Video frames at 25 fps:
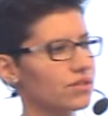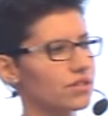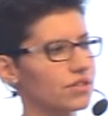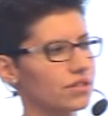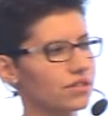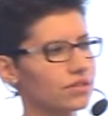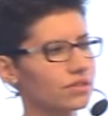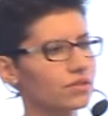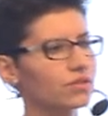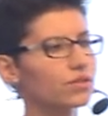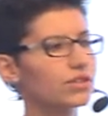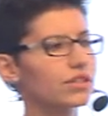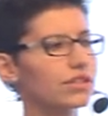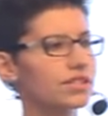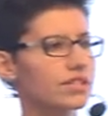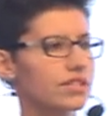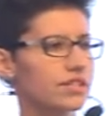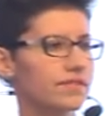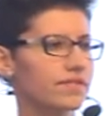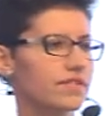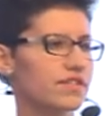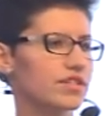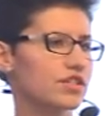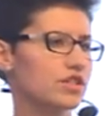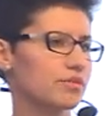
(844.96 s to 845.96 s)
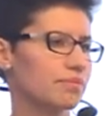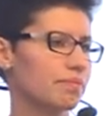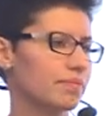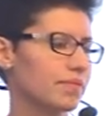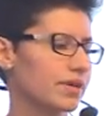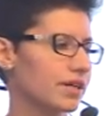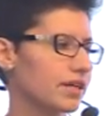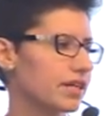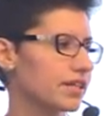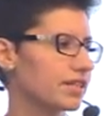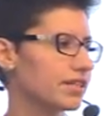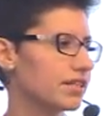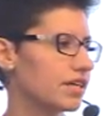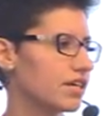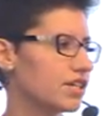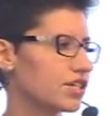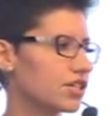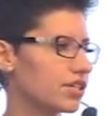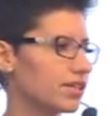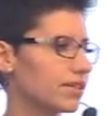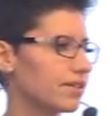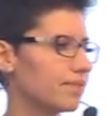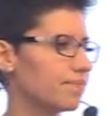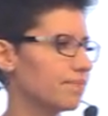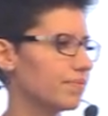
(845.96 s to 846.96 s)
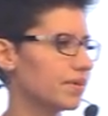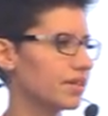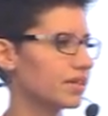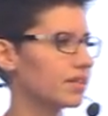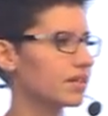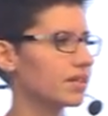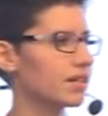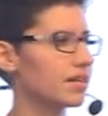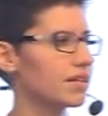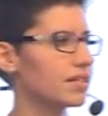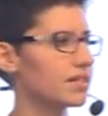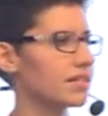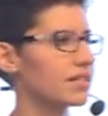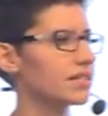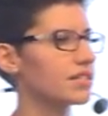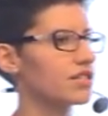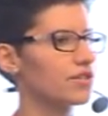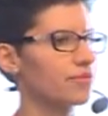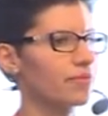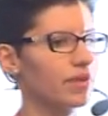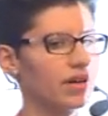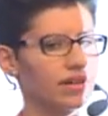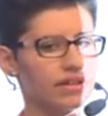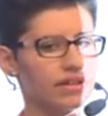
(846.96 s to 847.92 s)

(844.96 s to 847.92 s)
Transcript: interfaces with the functionality that you